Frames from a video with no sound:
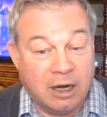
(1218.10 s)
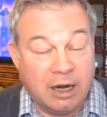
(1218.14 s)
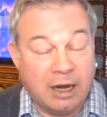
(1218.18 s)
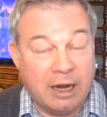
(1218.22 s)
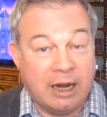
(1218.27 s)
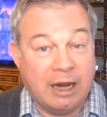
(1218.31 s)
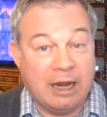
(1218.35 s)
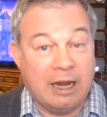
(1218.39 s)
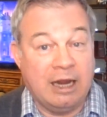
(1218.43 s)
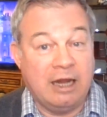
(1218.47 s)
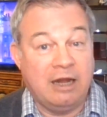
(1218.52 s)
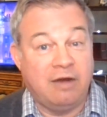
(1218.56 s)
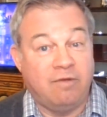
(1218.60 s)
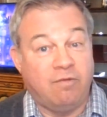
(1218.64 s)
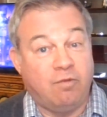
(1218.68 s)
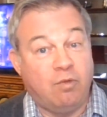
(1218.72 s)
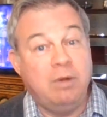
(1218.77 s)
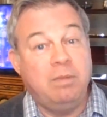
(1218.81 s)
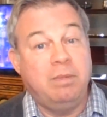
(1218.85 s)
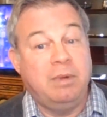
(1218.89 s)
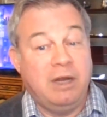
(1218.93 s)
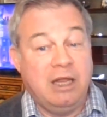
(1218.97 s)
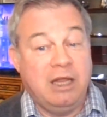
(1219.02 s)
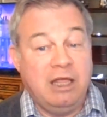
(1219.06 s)
And if we
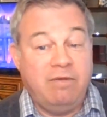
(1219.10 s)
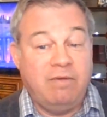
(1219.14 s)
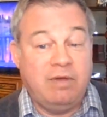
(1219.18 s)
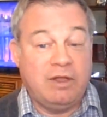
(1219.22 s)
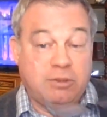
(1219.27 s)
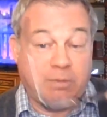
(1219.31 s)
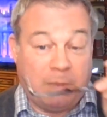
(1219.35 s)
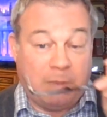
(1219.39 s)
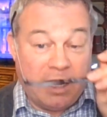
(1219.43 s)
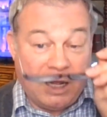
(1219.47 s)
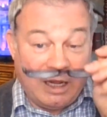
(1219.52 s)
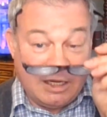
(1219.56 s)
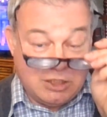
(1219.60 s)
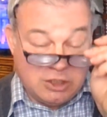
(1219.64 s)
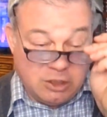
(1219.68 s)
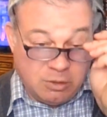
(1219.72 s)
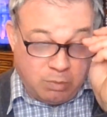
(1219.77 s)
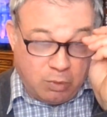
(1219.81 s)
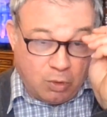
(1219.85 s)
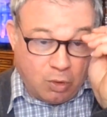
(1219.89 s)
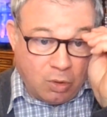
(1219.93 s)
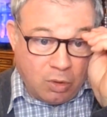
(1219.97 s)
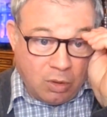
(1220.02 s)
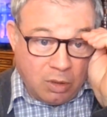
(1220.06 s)
believe it's
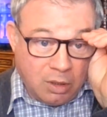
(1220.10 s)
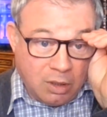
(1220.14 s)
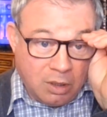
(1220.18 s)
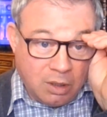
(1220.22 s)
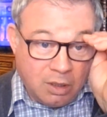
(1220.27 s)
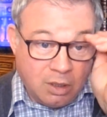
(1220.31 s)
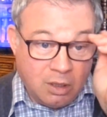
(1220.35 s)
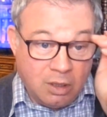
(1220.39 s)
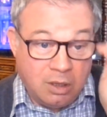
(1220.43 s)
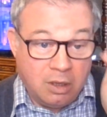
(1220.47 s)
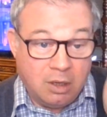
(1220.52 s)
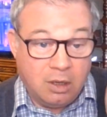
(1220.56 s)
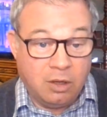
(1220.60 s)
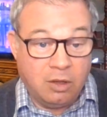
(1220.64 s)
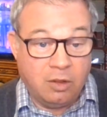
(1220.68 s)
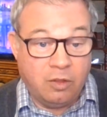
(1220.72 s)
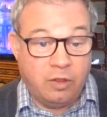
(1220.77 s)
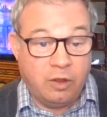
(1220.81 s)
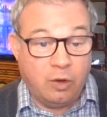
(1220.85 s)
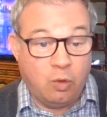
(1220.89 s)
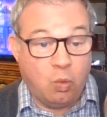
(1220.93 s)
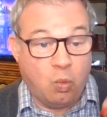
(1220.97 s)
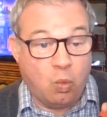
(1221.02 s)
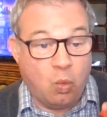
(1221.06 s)
possible,
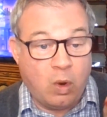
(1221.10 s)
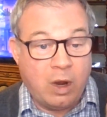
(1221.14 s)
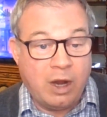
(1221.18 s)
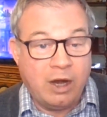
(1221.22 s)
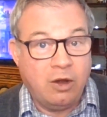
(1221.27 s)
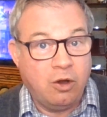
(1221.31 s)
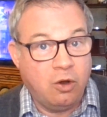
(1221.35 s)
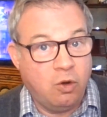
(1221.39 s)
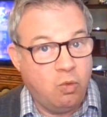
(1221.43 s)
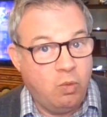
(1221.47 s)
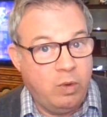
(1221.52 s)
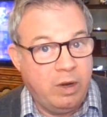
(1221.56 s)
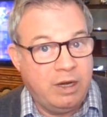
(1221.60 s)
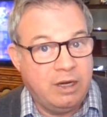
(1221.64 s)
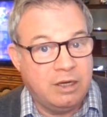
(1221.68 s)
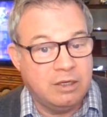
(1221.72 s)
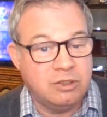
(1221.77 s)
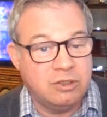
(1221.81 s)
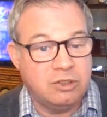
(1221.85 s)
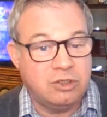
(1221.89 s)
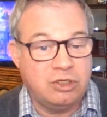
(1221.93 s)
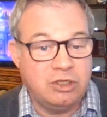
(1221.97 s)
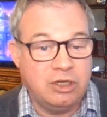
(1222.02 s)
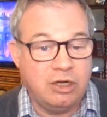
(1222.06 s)
then why aren't we
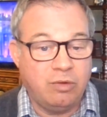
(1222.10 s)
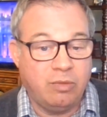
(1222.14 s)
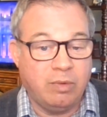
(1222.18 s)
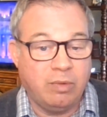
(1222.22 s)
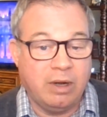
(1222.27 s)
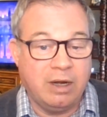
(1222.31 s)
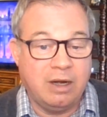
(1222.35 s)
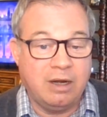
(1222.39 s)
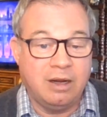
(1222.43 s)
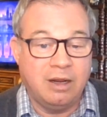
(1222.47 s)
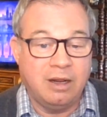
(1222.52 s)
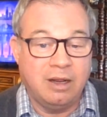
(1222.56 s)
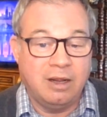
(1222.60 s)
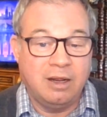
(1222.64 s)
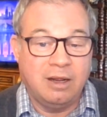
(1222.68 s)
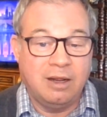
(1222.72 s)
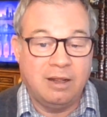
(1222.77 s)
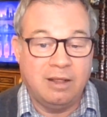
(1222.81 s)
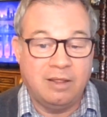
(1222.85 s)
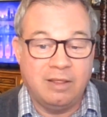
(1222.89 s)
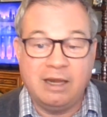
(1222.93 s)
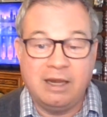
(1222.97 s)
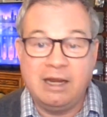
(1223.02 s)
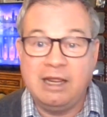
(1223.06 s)
considering
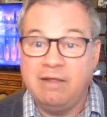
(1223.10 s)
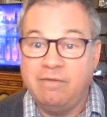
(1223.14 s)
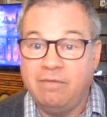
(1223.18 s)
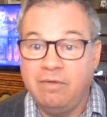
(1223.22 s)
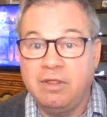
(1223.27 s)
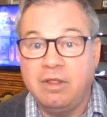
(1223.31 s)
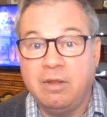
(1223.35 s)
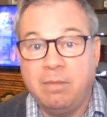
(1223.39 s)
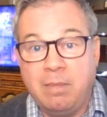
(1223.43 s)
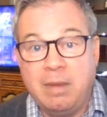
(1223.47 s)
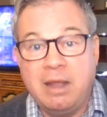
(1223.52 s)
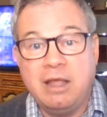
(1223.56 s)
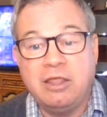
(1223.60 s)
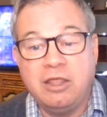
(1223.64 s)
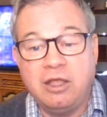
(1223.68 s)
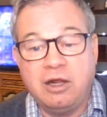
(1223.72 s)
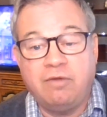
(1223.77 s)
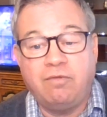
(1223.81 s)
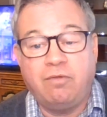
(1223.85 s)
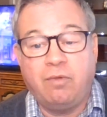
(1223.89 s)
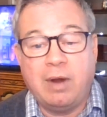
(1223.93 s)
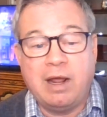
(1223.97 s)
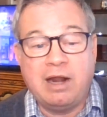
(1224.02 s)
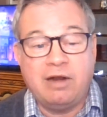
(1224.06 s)
that even the method of
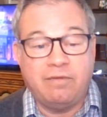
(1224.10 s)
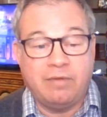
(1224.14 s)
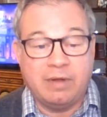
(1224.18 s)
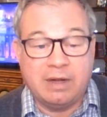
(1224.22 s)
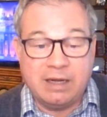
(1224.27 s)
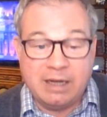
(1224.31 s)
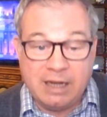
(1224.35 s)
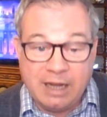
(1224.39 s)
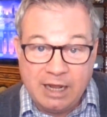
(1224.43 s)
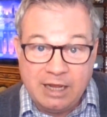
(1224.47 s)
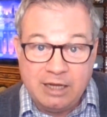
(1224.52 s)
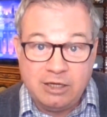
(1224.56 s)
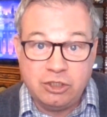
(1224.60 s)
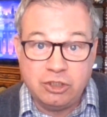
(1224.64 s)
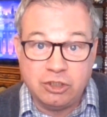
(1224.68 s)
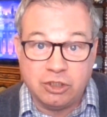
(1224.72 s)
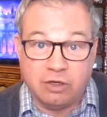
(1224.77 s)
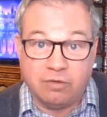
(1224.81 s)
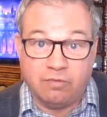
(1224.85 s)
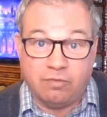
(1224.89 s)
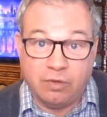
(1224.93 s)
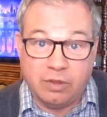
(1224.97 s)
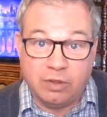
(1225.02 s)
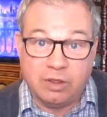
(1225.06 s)
ratification
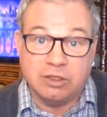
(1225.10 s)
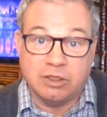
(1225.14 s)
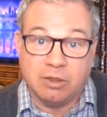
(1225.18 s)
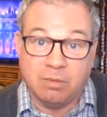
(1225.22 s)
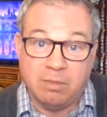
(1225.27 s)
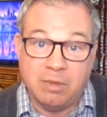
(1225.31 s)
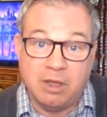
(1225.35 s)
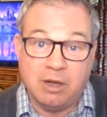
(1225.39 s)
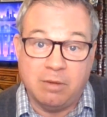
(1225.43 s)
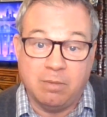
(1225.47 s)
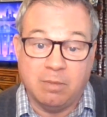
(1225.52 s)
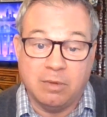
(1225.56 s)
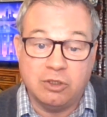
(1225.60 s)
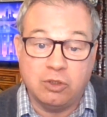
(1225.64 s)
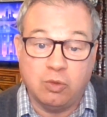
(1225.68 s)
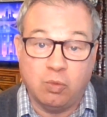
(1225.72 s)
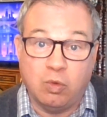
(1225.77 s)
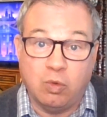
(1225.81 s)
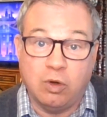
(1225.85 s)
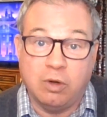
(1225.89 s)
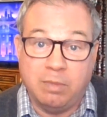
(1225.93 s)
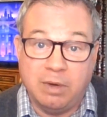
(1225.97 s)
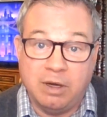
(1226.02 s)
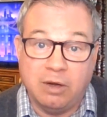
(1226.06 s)
for these amendments
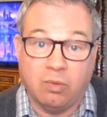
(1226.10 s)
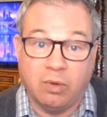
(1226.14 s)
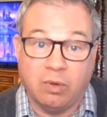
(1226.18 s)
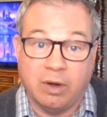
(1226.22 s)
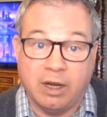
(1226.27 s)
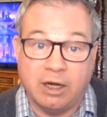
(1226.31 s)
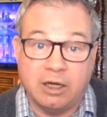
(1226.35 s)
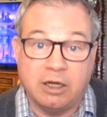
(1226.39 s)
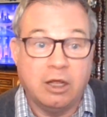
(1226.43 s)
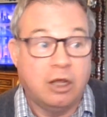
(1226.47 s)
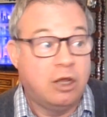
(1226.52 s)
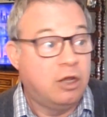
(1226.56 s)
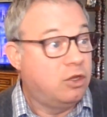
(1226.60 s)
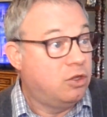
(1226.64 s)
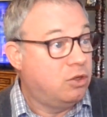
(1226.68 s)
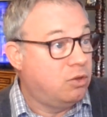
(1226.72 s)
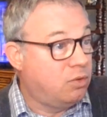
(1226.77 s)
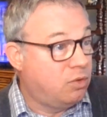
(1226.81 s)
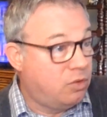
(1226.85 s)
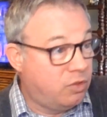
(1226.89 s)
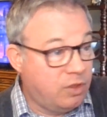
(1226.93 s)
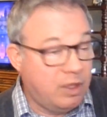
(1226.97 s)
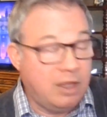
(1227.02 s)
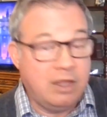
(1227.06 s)
would be rigged? You
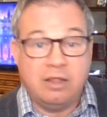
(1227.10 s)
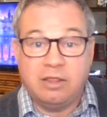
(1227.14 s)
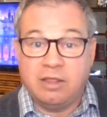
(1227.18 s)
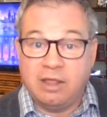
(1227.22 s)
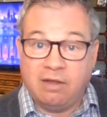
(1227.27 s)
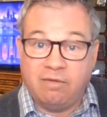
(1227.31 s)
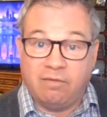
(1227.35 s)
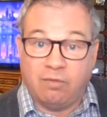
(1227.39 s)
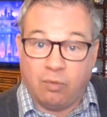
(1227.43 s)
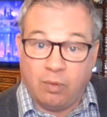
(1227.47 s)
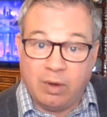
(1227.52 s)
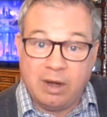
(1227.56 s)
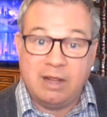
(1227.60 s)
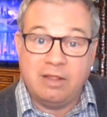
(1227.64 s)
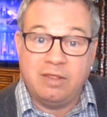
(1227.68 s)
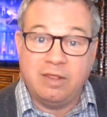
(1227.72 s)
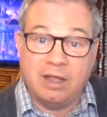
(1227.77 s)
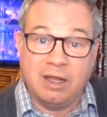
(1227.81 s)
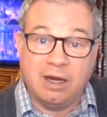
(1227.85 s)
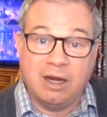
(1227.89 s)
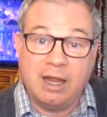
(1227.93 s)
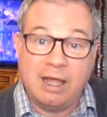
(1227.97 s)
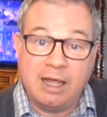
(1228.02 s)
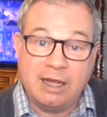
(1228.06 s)
think they've rigged the
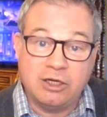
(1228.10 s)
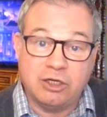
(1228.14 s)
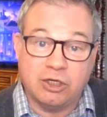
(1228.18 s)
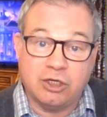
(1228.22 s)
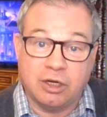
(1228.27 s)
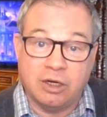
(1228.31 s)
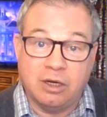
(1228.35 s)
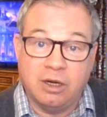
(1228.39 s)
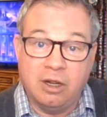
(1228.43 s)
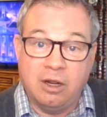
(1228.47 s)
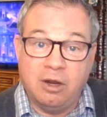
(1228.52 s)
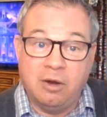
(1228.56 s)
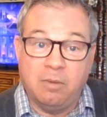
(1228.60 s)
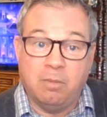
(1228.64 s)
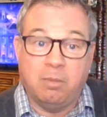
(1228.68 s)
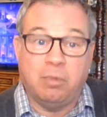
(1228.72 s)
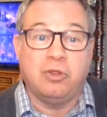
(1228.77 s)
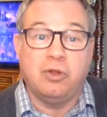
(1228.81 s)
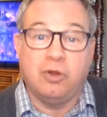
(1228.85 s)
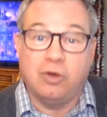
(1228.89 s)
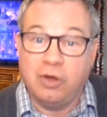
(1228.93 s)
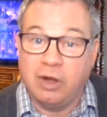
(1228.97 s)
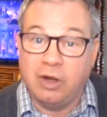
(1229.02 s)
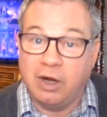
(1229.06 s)
election, but they're
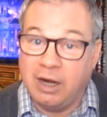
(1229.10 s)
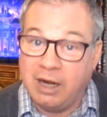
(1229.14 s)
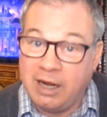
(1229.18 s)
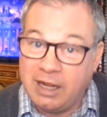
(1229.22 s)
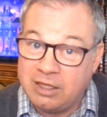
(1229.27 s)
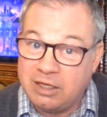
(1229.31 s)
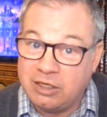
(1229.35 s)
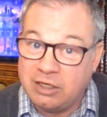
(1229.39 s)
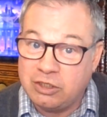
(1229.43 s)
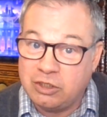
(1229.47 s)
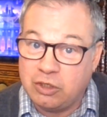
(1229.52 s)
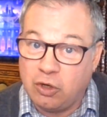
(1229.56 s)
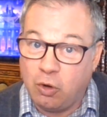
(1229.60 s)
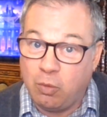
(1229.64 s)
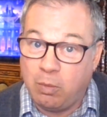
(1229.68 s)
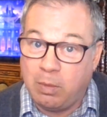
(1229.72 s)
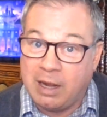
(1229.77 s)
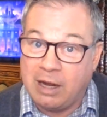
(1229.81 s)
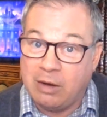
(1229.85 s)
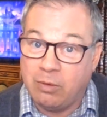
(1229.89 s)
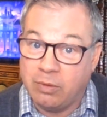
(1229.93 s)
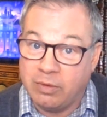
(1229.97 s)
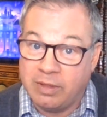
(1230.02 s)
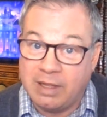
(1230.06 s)
going to let this go by
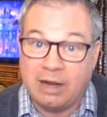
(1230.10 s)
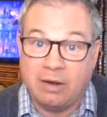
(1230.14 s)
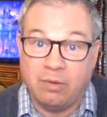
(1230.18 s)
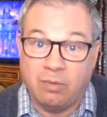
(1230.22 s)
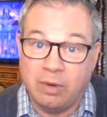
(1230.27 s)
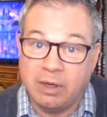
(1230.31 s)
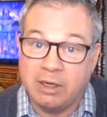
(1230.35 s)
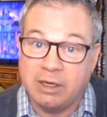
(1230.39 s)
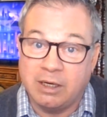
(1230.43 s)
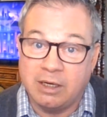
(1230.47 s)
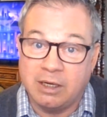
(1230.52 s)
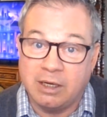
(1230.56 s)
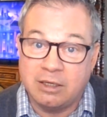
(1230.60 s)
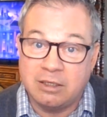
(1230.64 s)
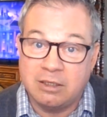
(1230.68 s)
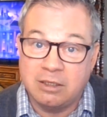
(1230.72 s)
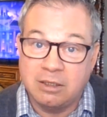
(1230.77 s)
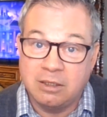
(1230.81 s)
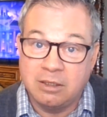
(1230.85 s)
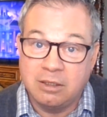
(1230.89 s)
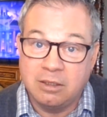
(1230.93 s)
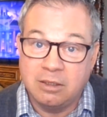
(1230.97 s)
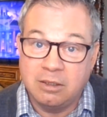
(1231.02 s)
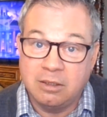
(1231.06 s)
without rigging it.
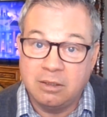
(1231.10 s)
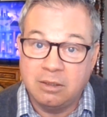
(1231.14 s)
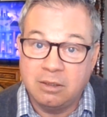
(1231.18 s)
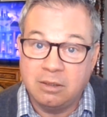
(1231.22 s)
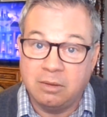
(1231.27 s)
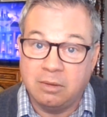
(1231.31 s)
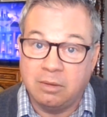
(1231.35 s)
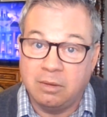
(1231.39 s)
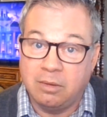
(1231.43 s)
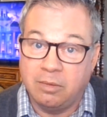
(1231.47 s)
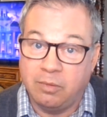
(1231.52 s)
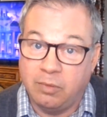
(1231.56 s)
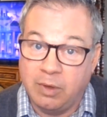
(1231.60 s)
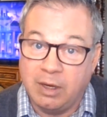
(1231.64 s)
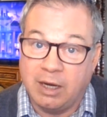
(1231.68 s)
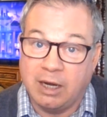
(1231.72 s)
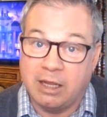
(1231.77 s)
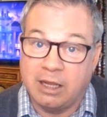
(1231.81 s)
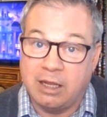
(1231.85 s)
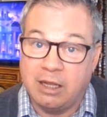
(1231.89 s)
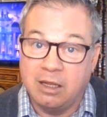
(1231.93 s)
Really?